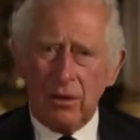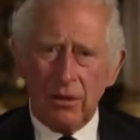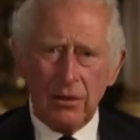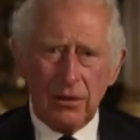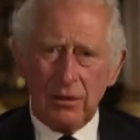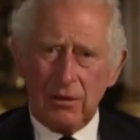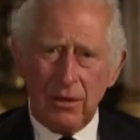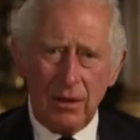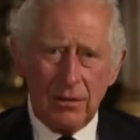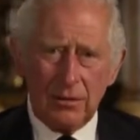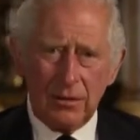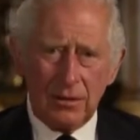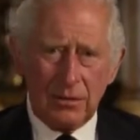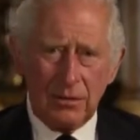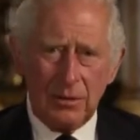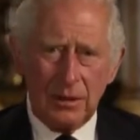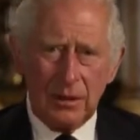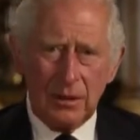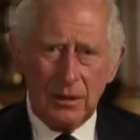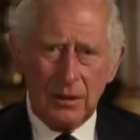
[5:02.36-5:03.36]
God
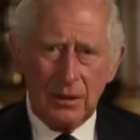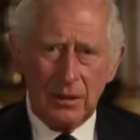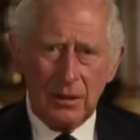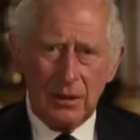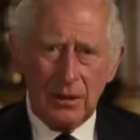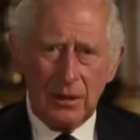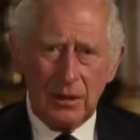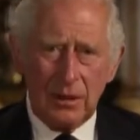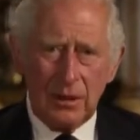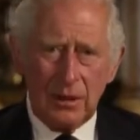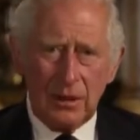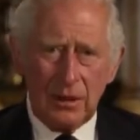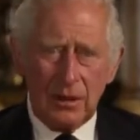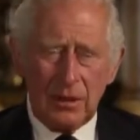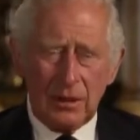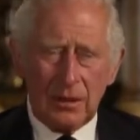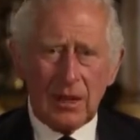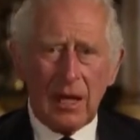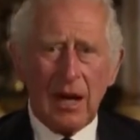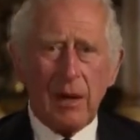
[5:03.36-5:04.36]
grants me,
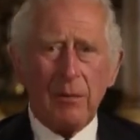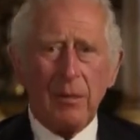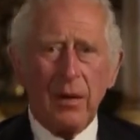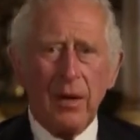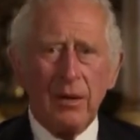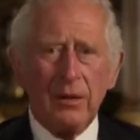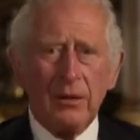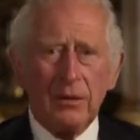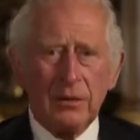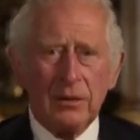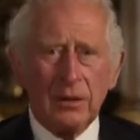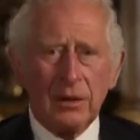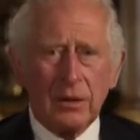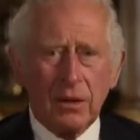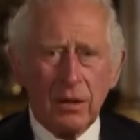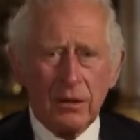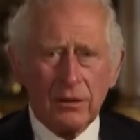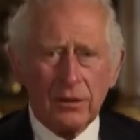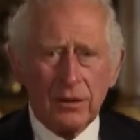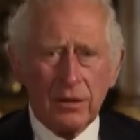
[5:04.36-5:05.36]
to uphold the
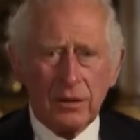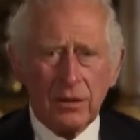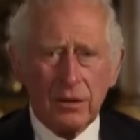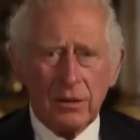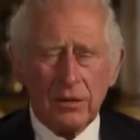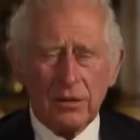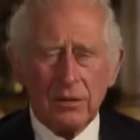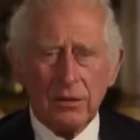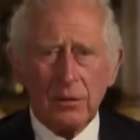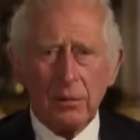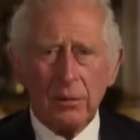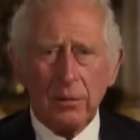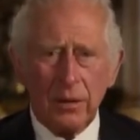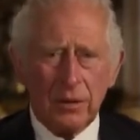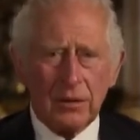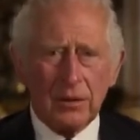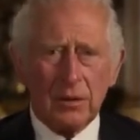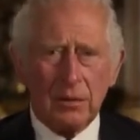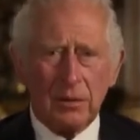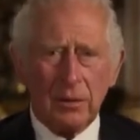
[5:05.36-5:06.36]
constitutional
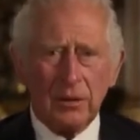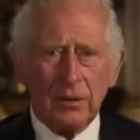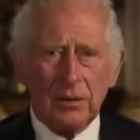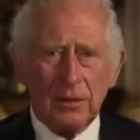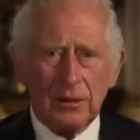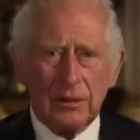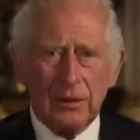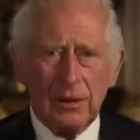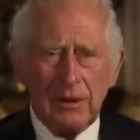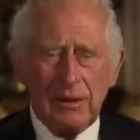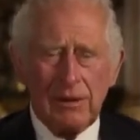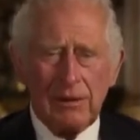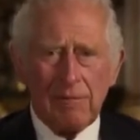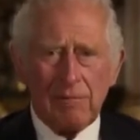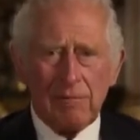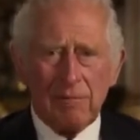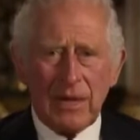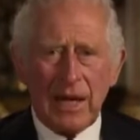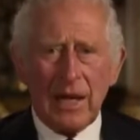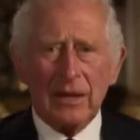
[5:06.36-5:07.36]
principles
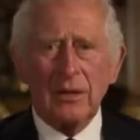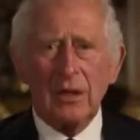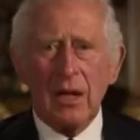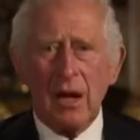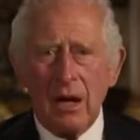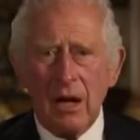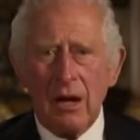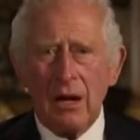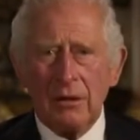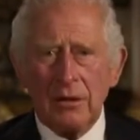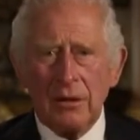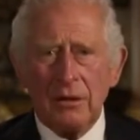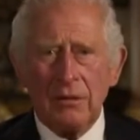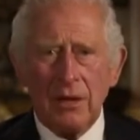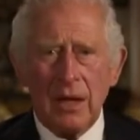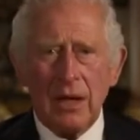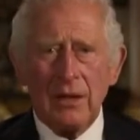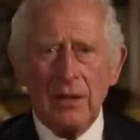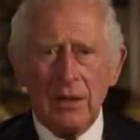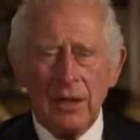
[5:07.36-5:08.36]
at the heart
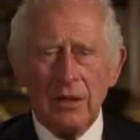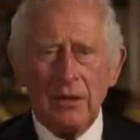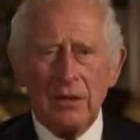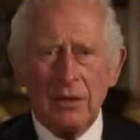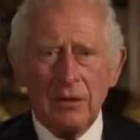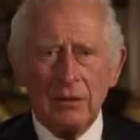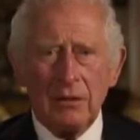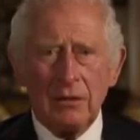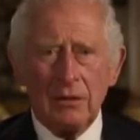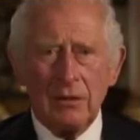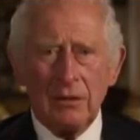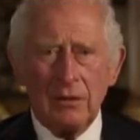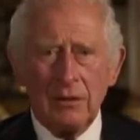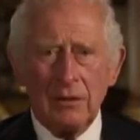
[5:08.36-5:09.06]
of our nation.